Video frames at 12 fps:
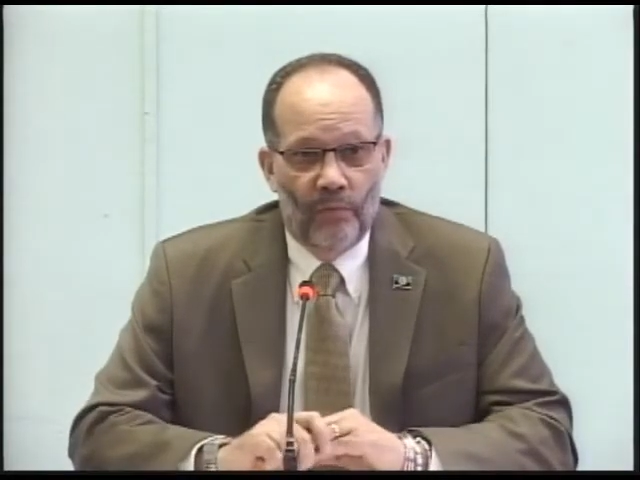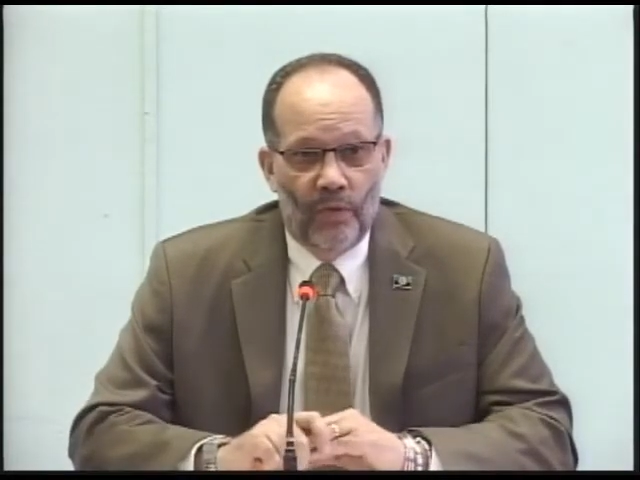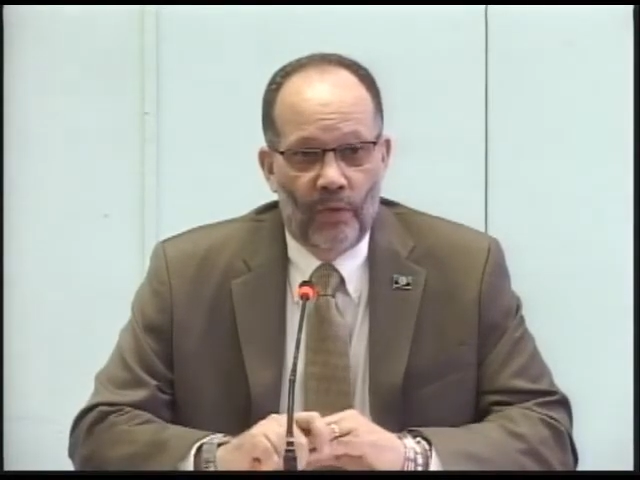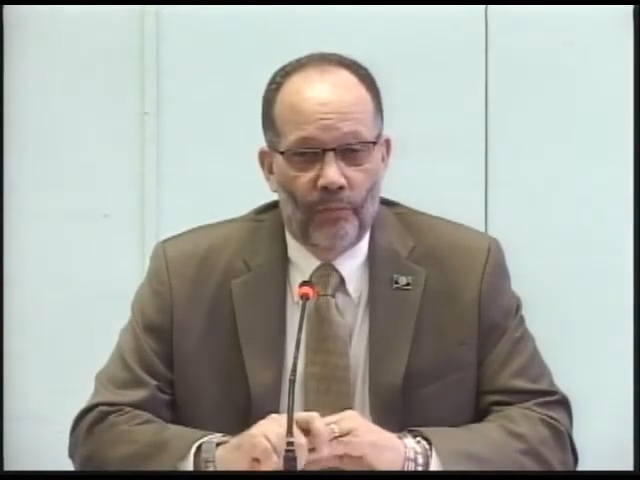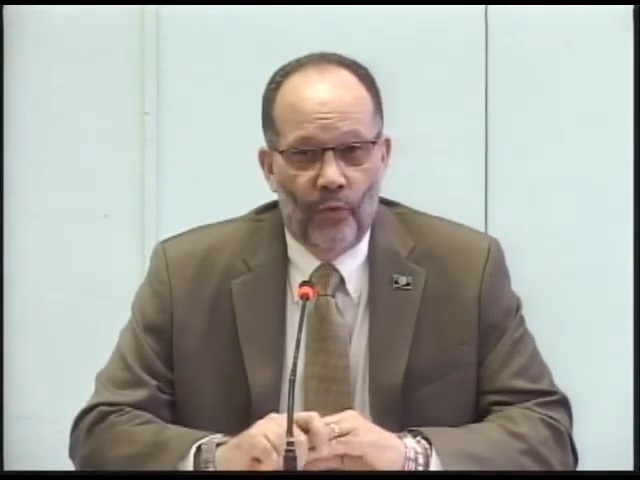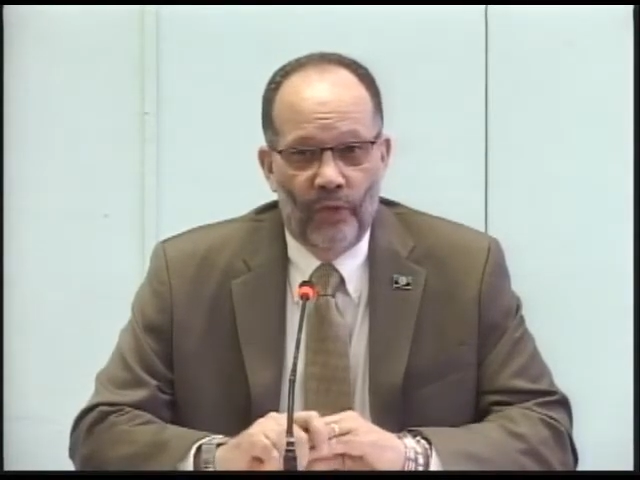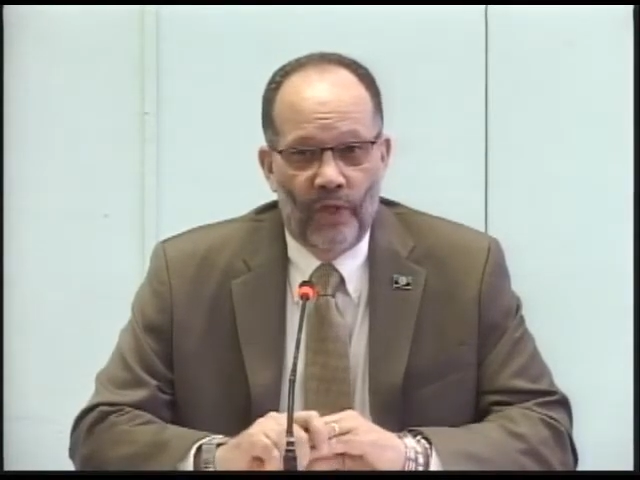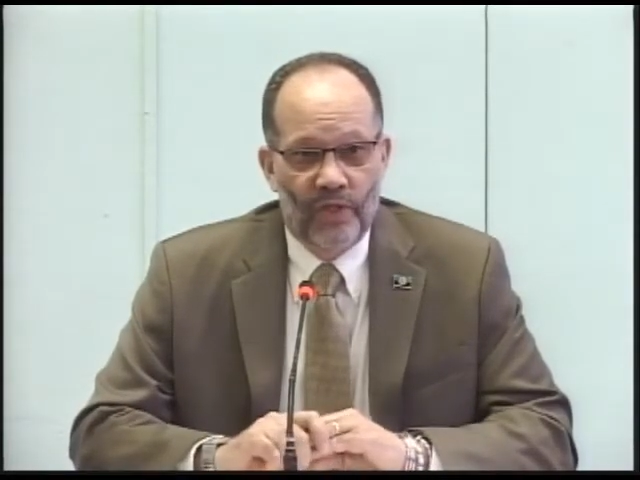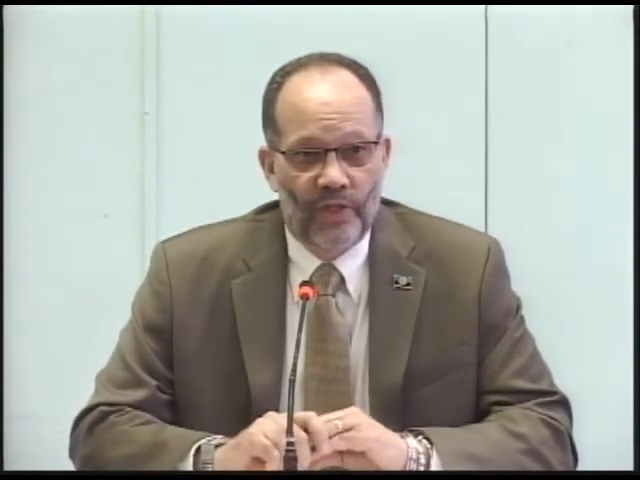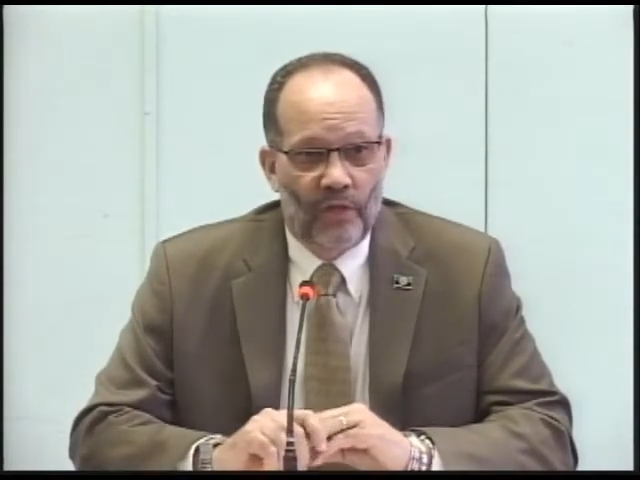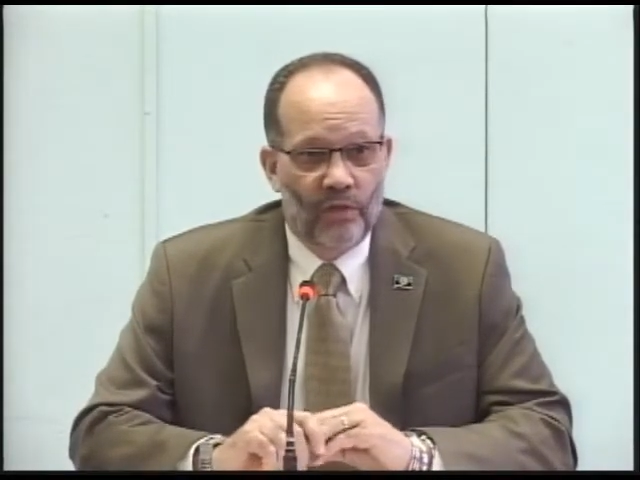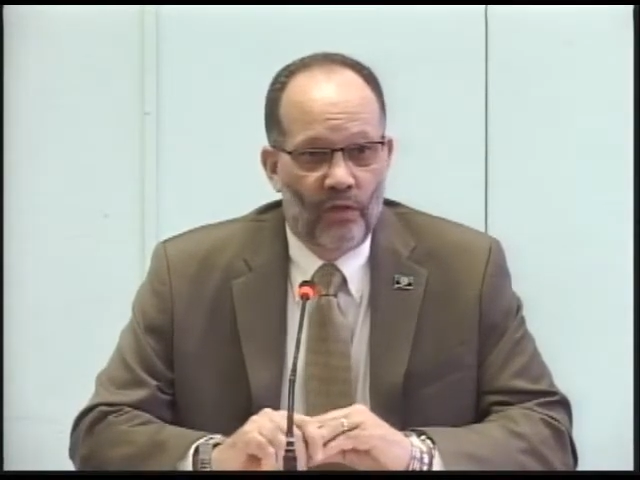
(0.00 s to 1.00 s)
component
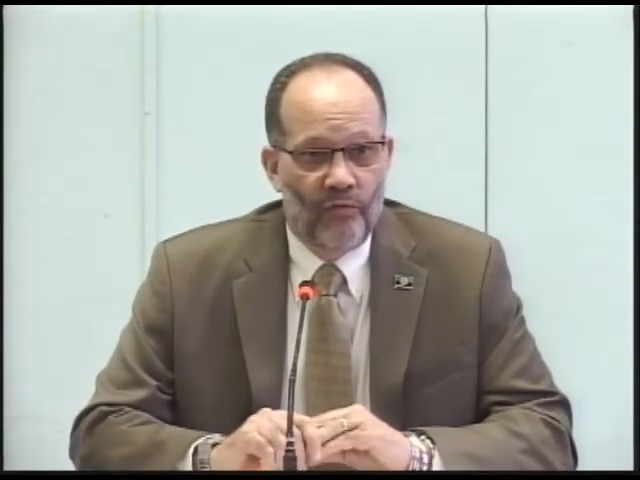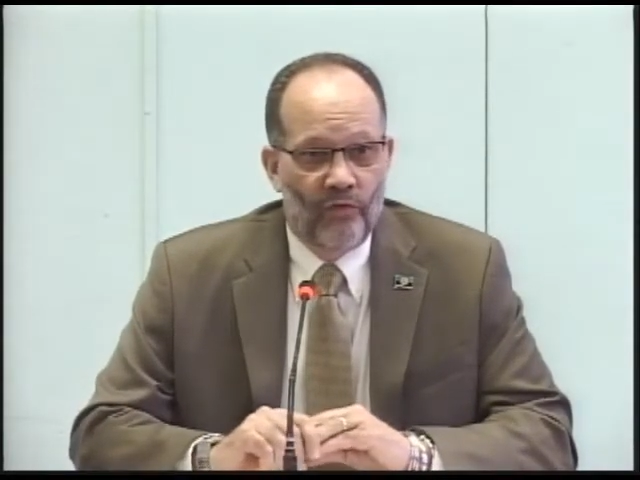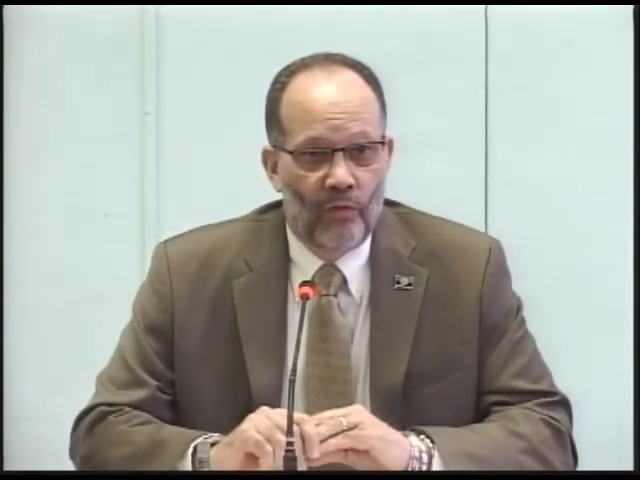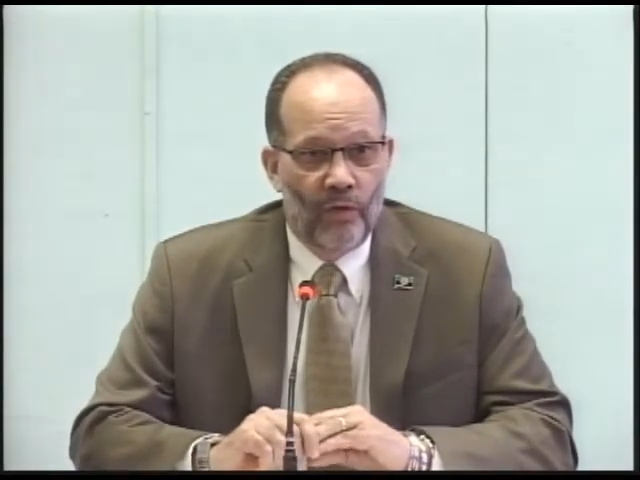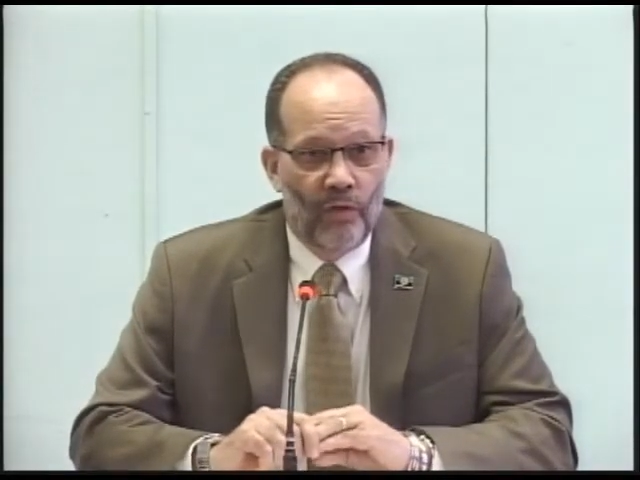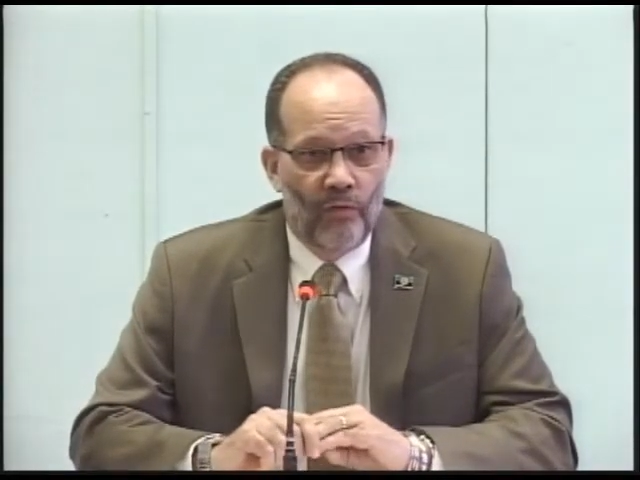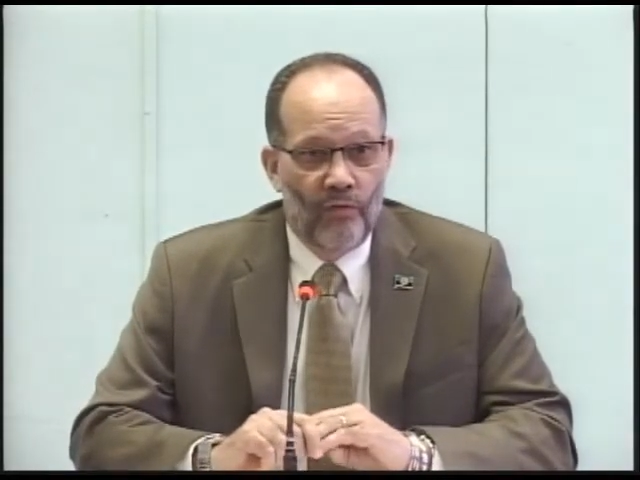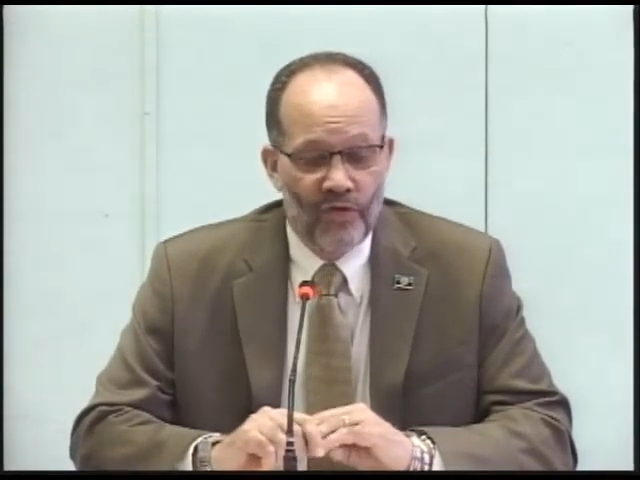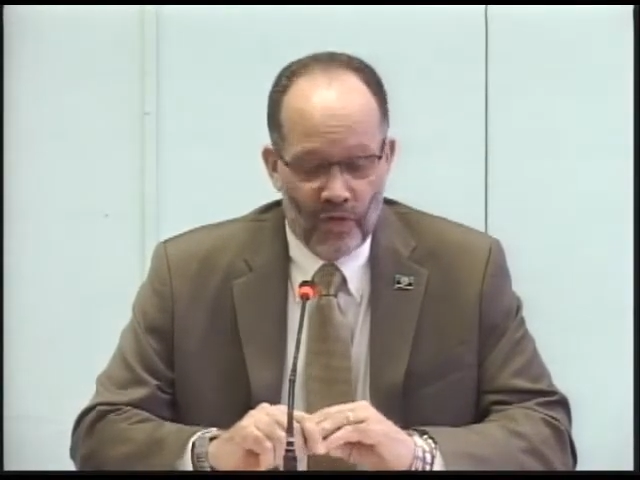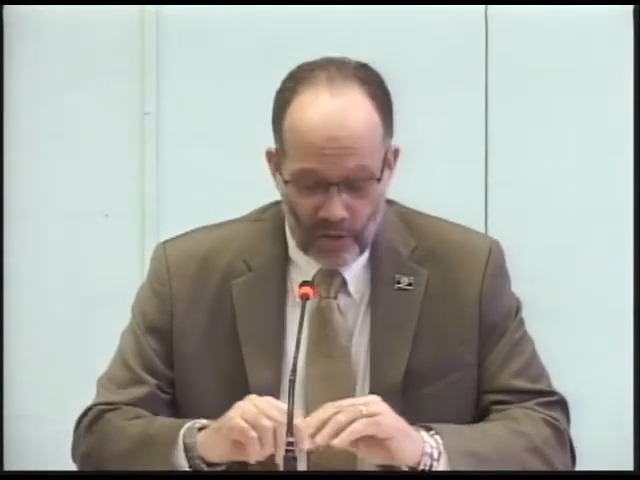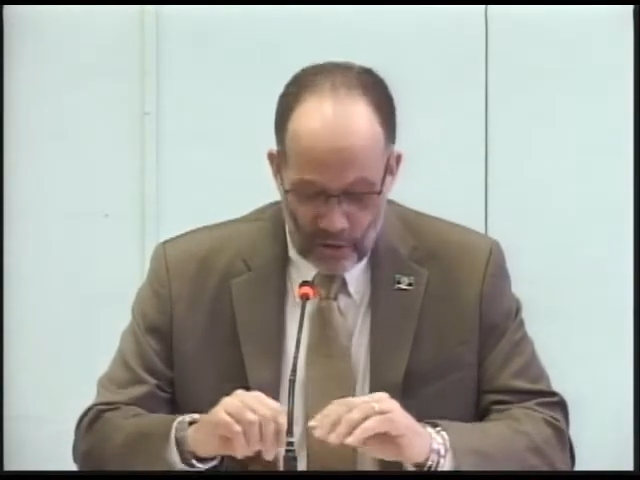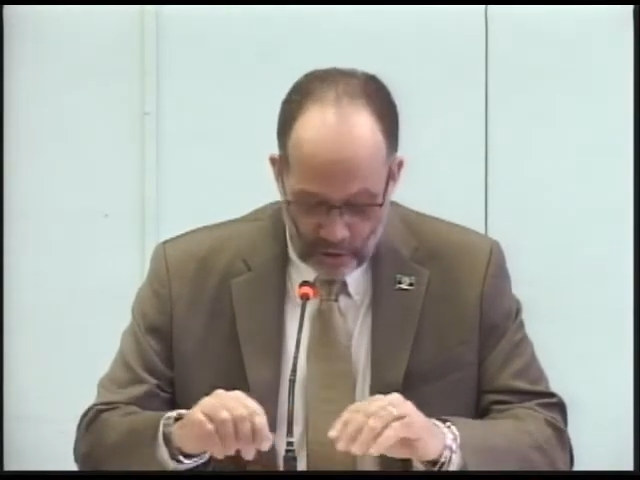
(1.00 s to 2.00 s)
sector of our
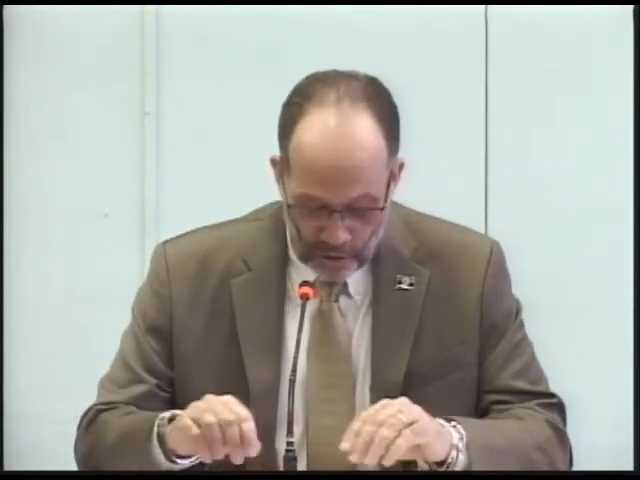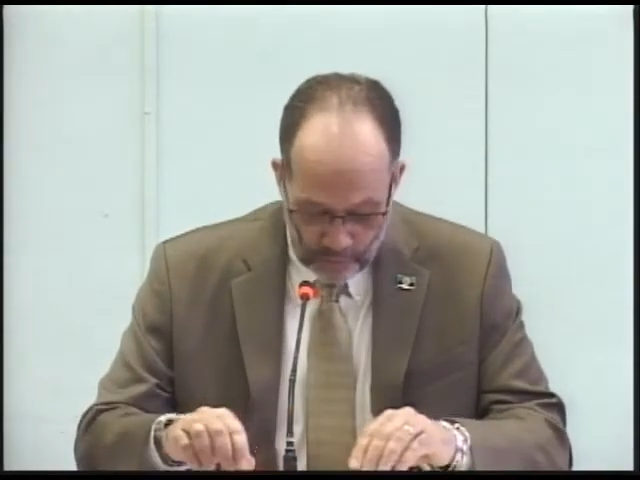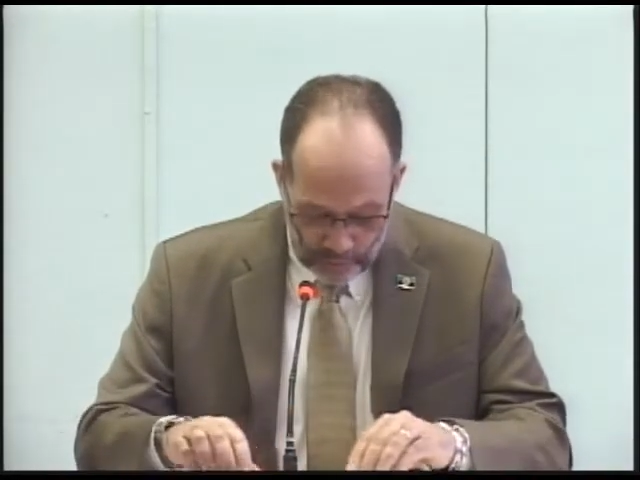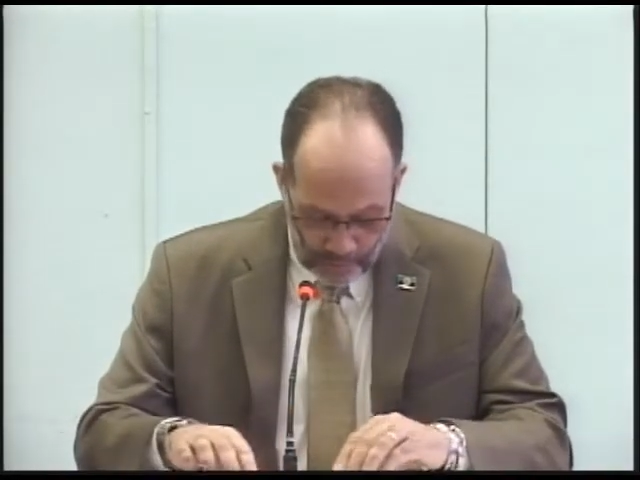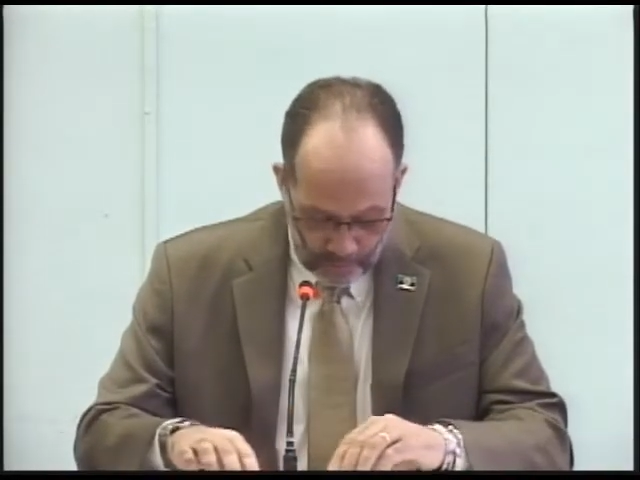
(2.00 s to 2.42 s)
regional economy.